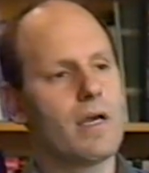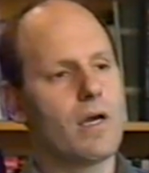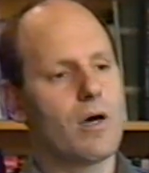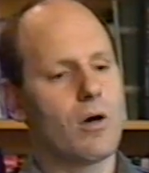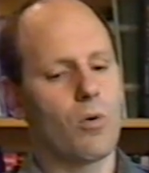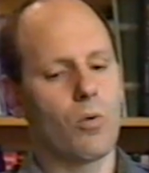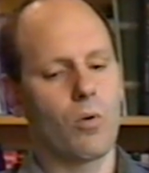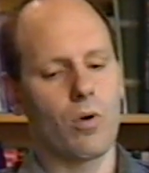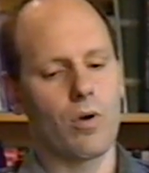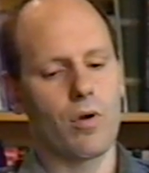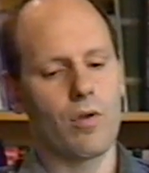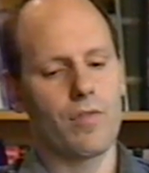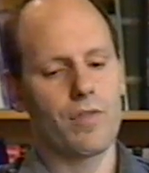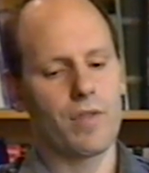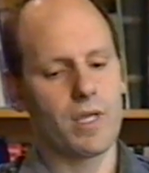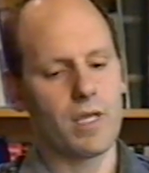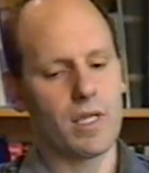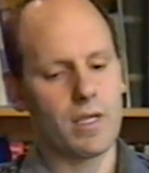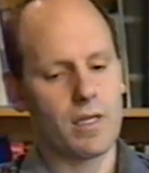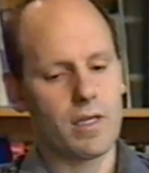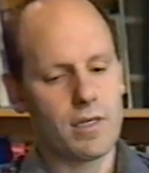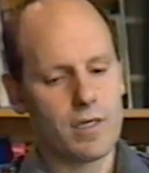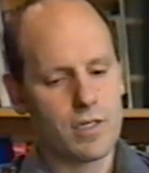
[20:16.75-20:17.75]
or
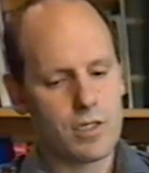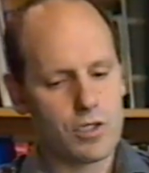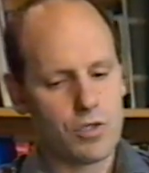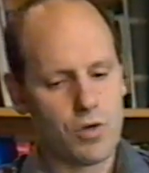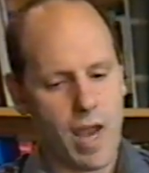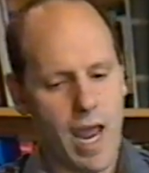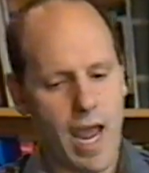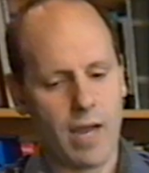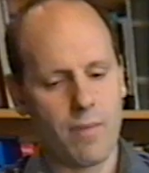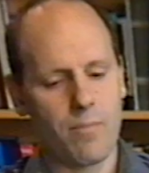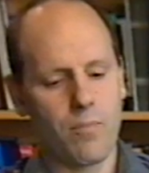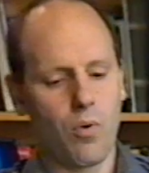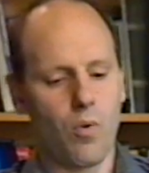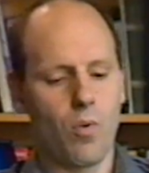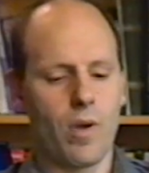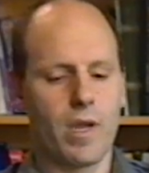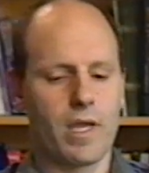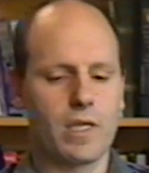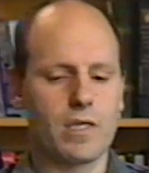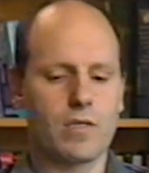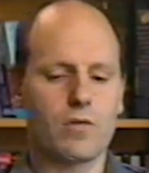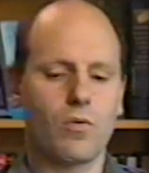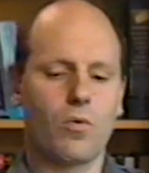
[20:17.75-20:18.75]
the track
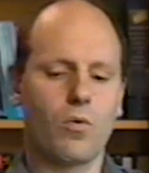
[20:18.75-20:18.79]
point